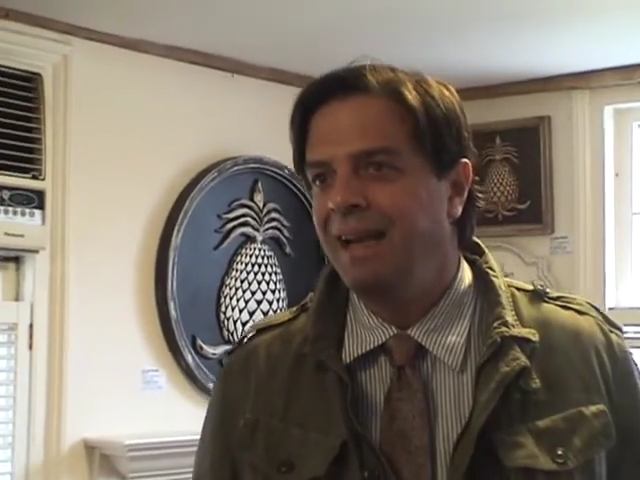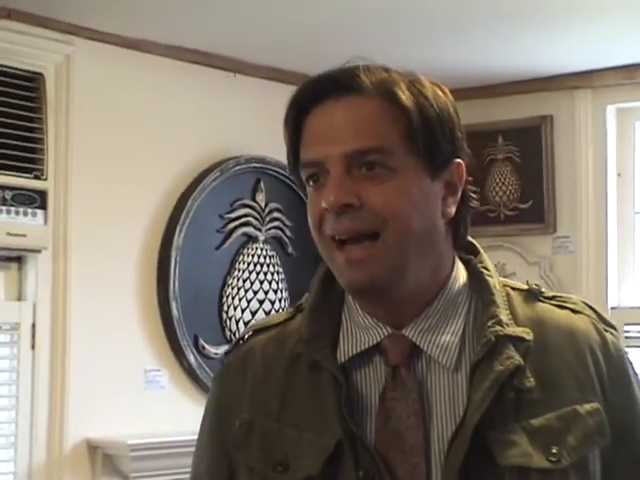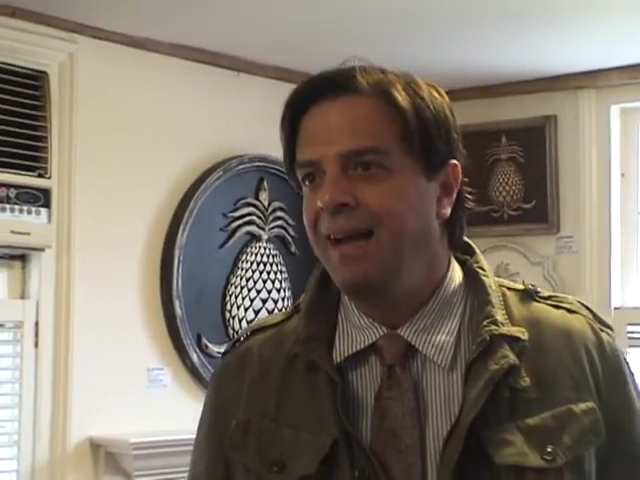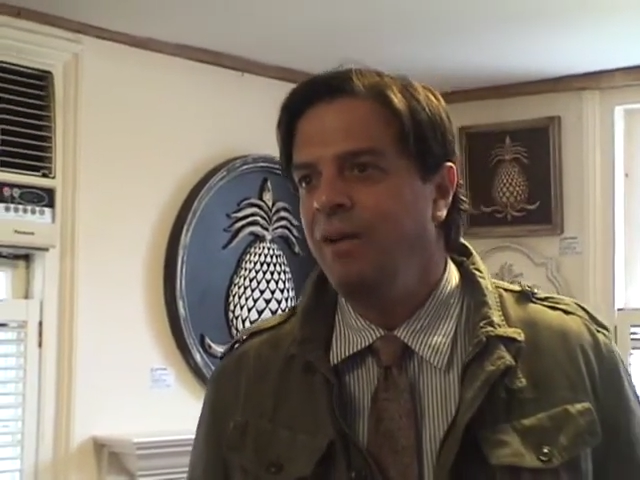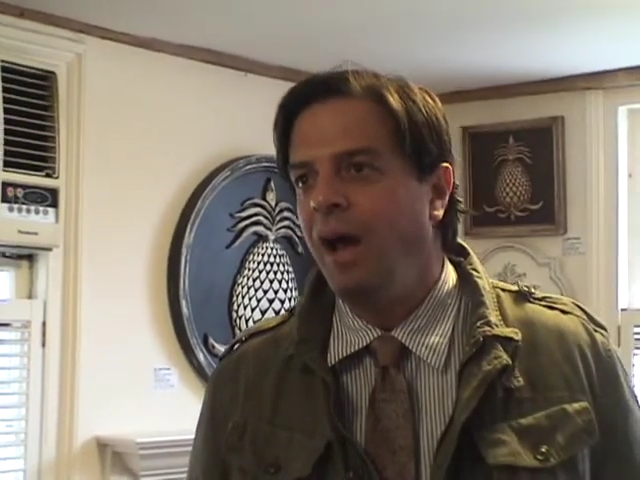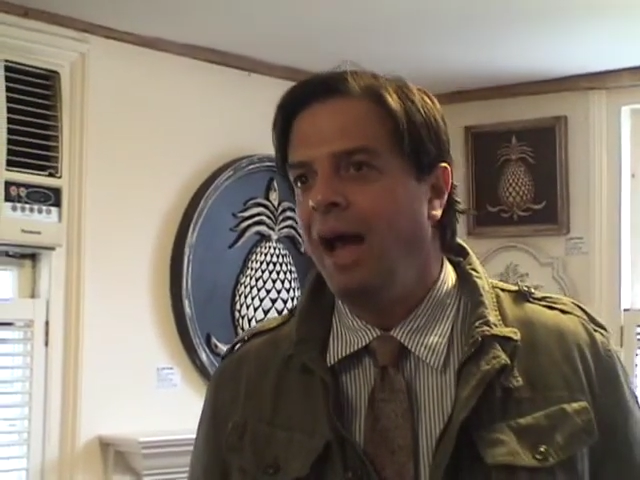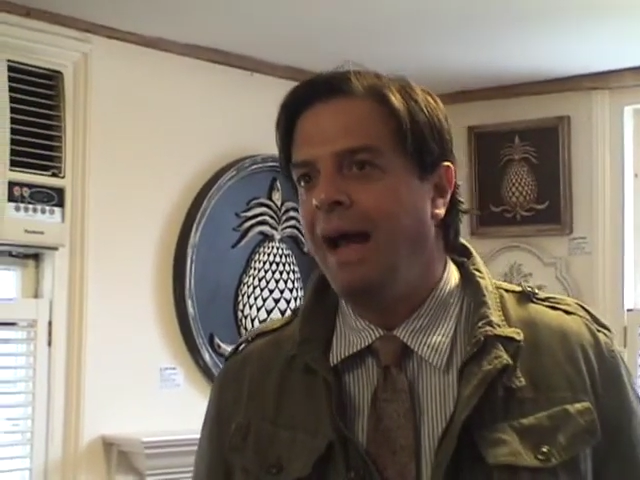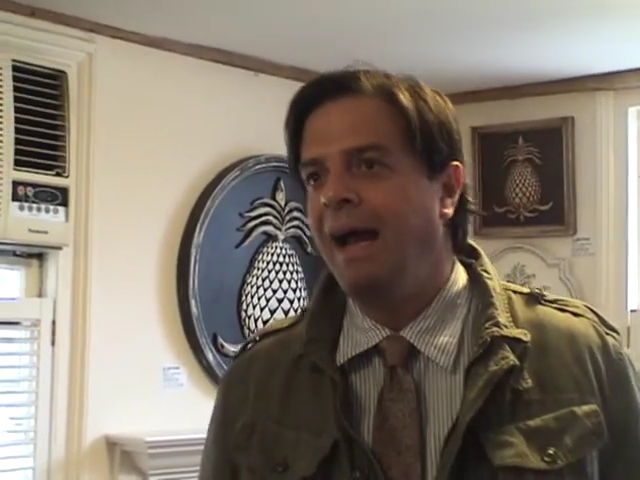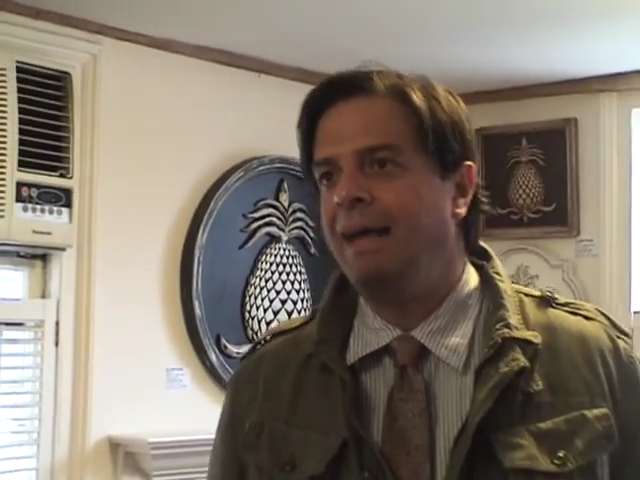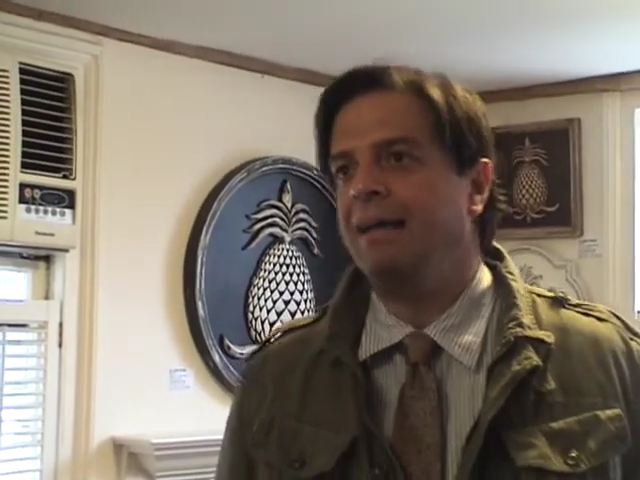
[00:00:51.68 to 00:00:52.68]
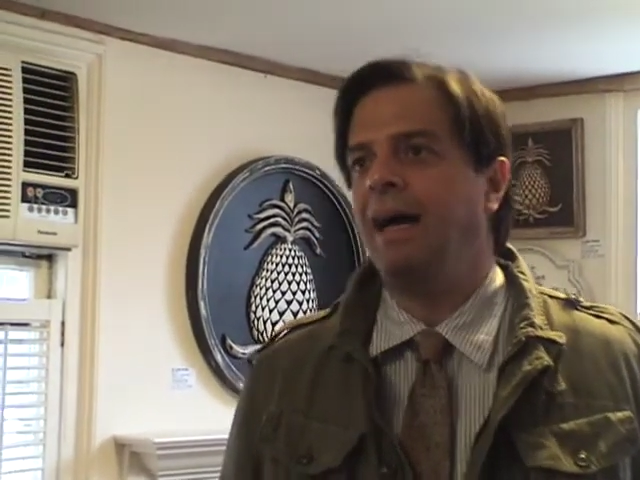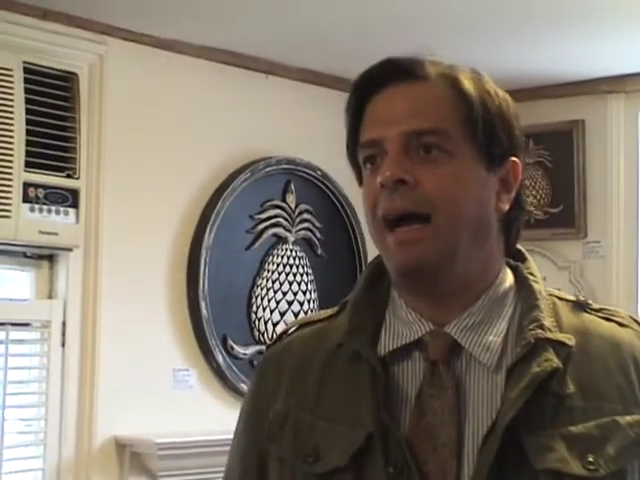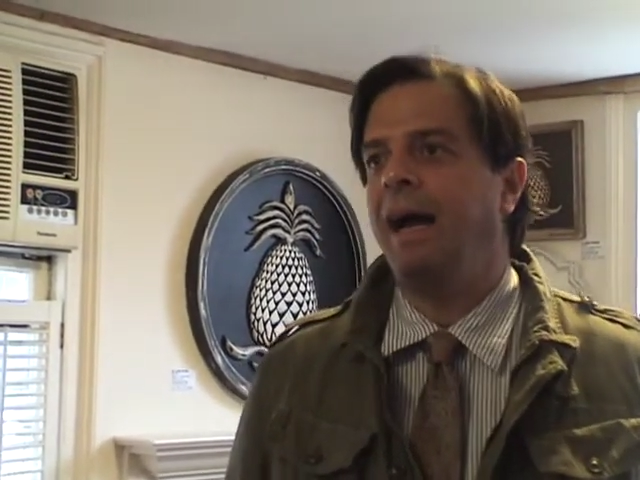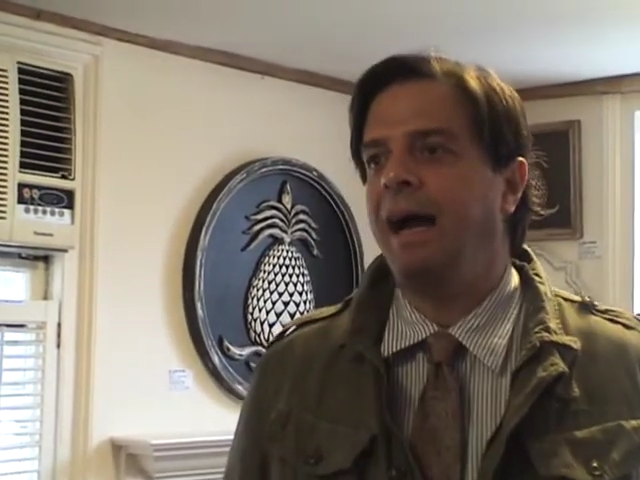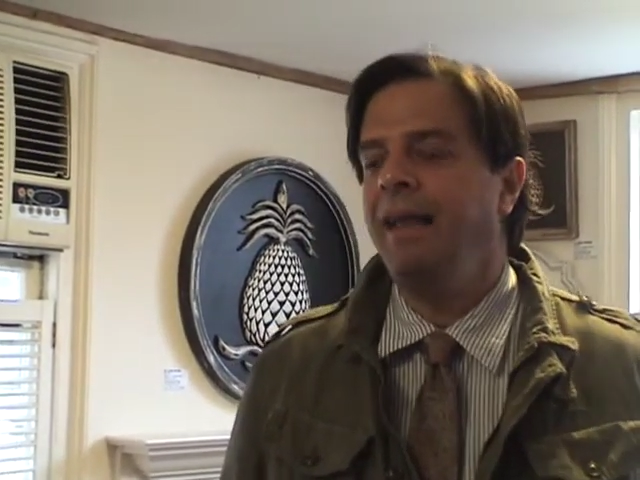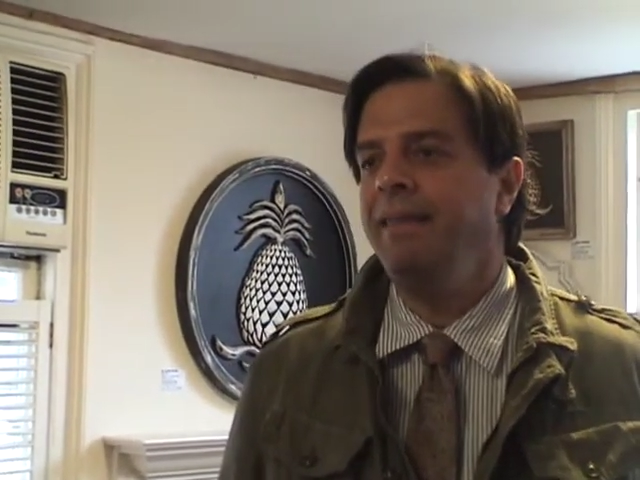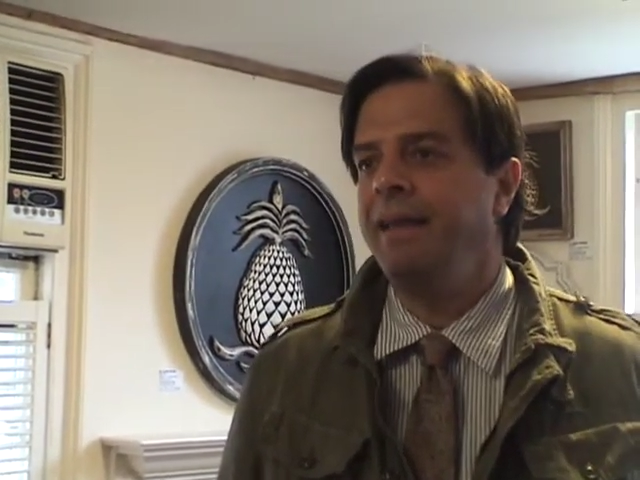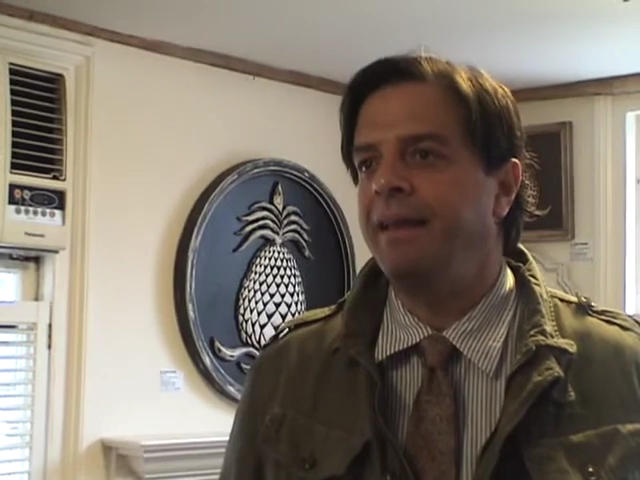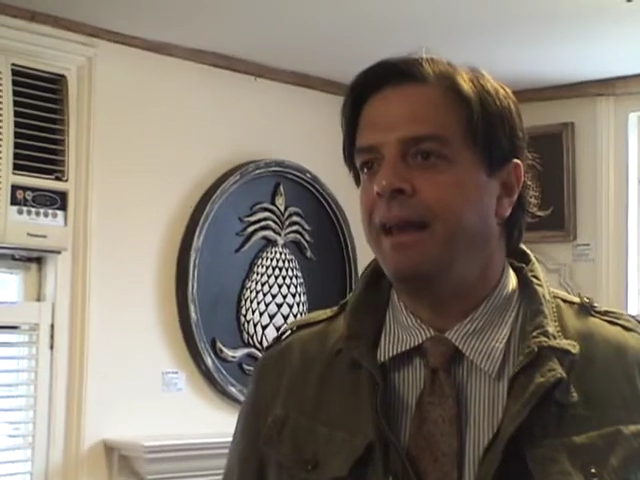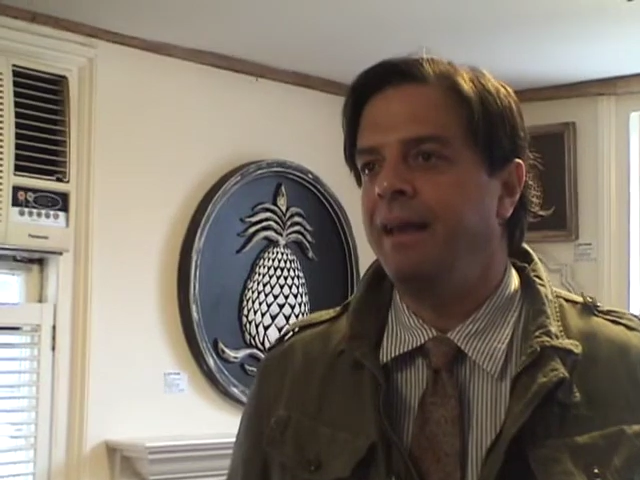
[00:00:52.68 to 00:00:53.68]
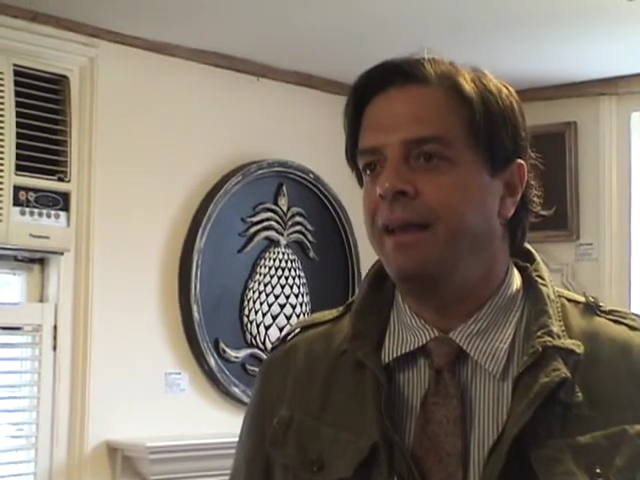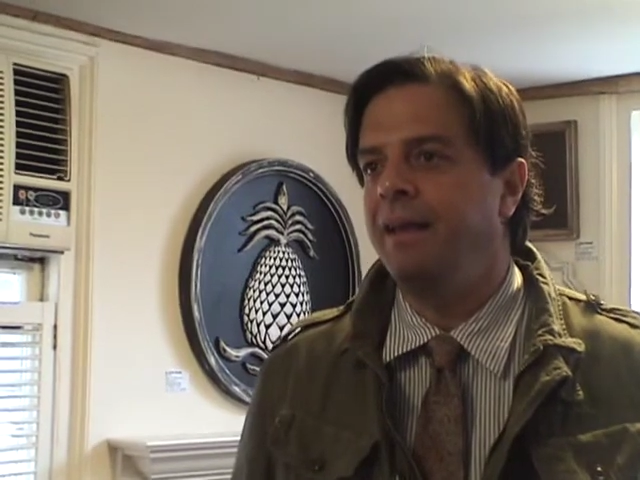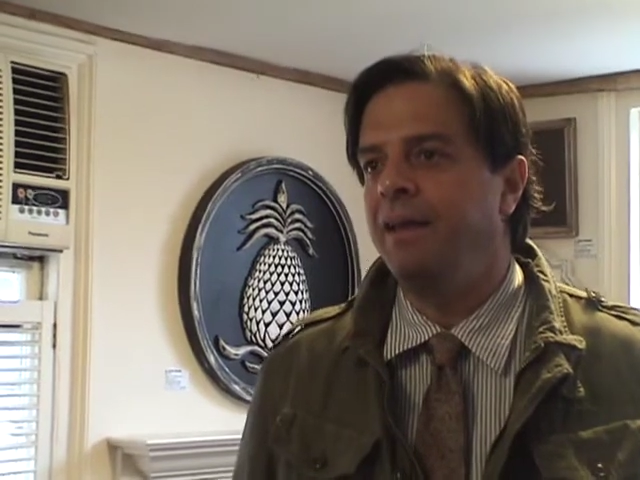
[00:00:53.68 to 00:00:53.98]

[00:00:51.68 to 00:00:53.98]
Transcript: I don't know. I think